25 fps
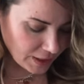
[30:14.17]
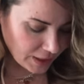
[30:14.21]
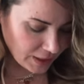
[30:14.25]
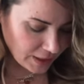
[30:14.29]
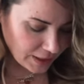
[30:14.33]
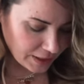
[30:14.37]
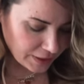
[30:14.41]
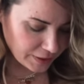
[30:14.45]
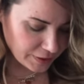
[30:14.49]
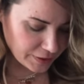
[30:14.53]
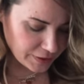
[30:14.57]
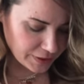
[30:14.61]

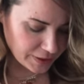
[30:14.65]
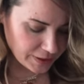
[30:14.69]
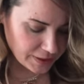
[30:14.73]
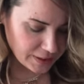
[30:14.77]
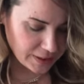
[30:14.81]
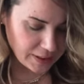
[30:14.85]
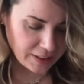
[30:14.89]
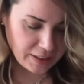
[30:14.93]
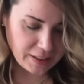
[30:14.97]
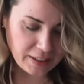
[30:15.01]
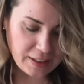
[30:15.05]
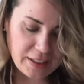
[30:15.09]
I could
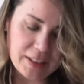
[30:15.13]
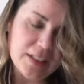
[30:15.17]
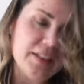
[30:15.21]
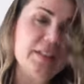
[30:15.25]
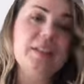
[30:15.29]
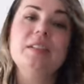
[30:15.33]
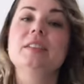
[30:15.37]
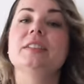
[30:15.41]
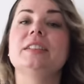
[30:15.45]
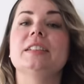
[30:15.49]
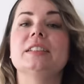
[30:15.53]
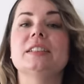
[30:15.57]

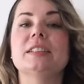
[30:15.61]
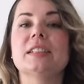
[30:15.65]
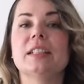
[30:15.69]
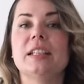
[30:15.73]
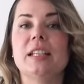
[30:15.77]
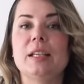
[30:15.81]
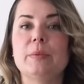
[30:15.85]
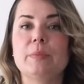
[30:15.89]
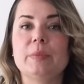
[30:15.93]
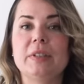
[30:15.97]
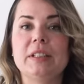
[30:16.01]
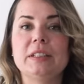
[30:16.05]
just
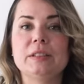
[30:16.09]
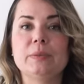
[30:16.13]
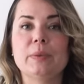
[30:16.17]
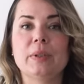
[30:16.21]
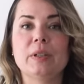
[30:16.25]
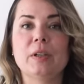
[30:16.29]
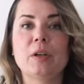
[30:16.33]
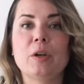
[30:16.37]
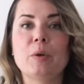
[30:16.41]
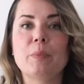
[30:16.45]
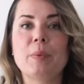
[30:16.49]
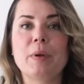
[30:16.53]
keep this
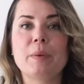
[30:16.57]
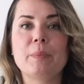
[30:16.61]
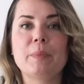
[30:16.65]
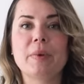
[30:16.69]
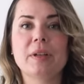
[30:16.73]
one open,